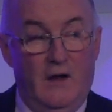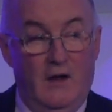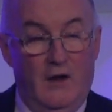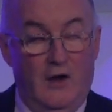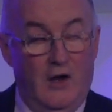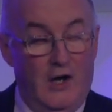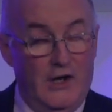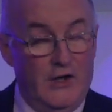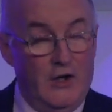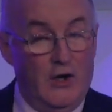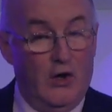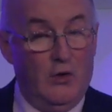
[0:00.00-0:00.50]

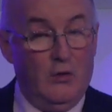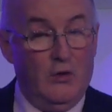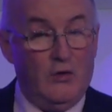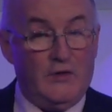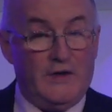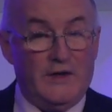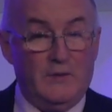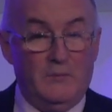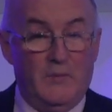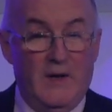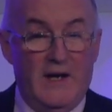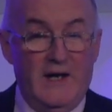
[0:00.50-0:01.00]
I know,
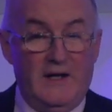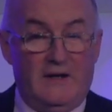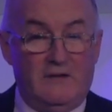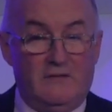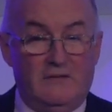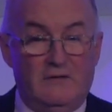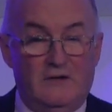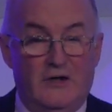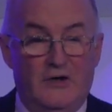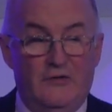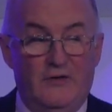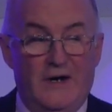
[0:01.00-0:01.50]
looking back,
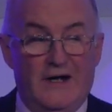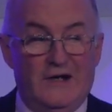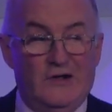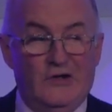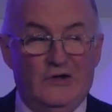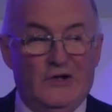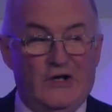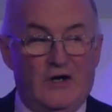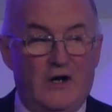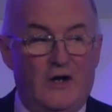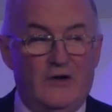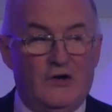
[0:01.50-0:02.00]
I
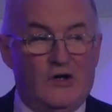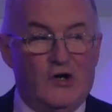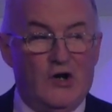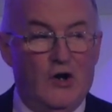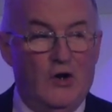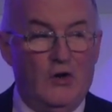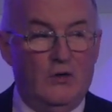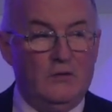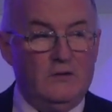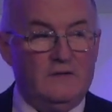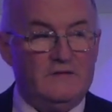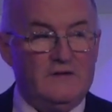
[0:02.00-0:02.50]
regularly caught a
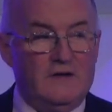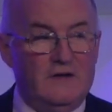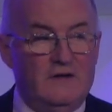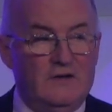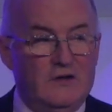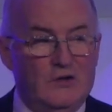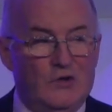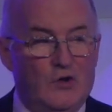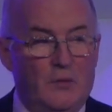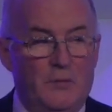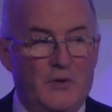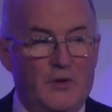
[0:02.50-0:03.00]
cold
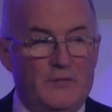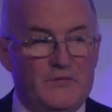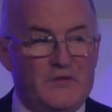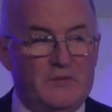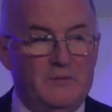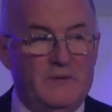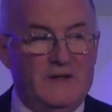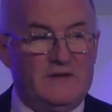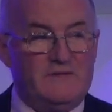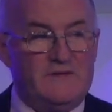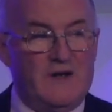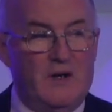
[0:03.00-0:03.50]
coming up to
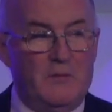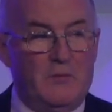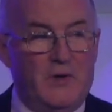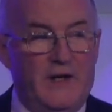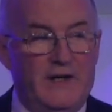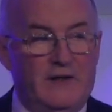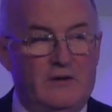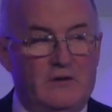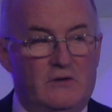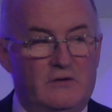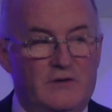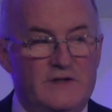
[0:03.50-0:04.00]
mid-term
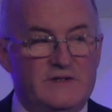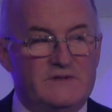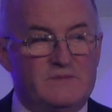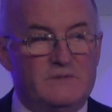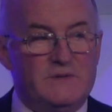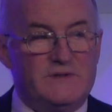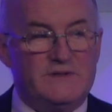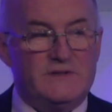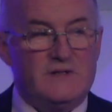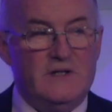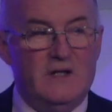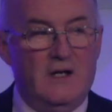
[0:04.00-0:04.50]
break or
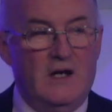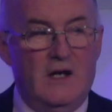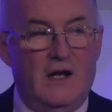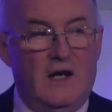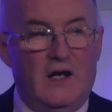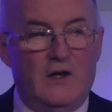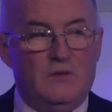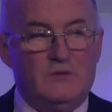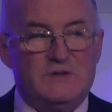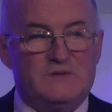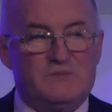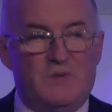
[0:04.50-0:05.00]
Christmas,
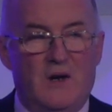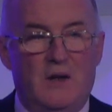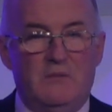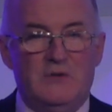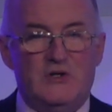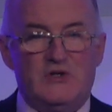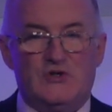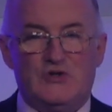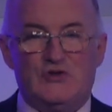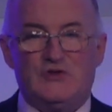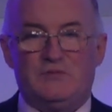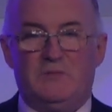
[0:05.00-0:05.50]
and it was probably
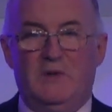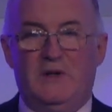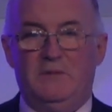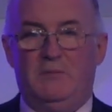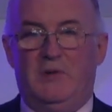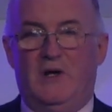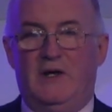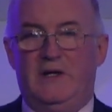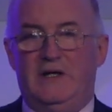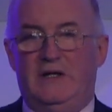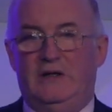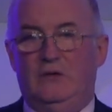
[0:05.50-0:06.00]
just my
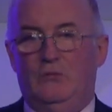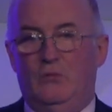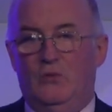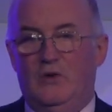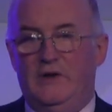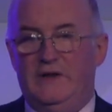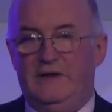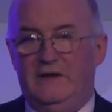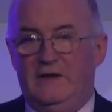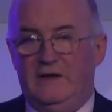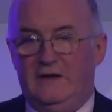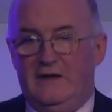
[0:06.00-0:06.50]
body
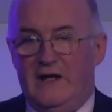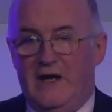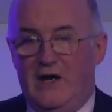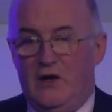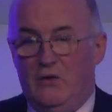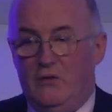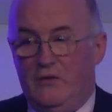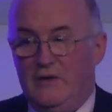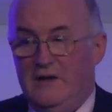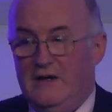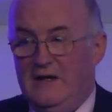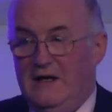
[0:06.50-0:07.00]
winding
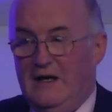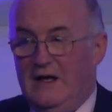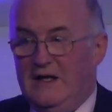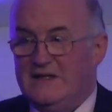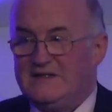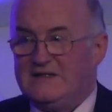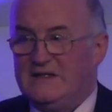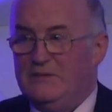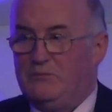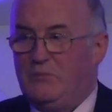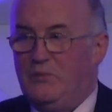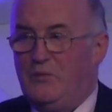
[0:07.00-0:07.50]
down as
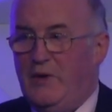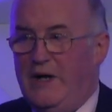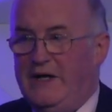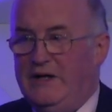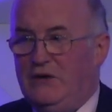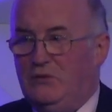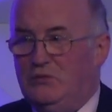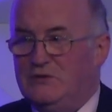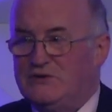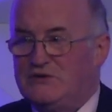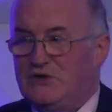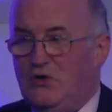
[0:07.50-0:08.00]
the
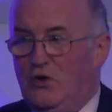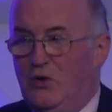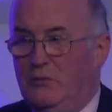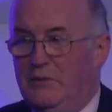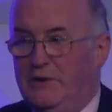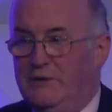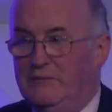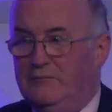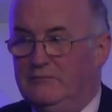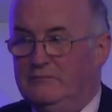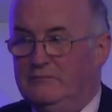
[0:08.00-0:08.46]
break was coming.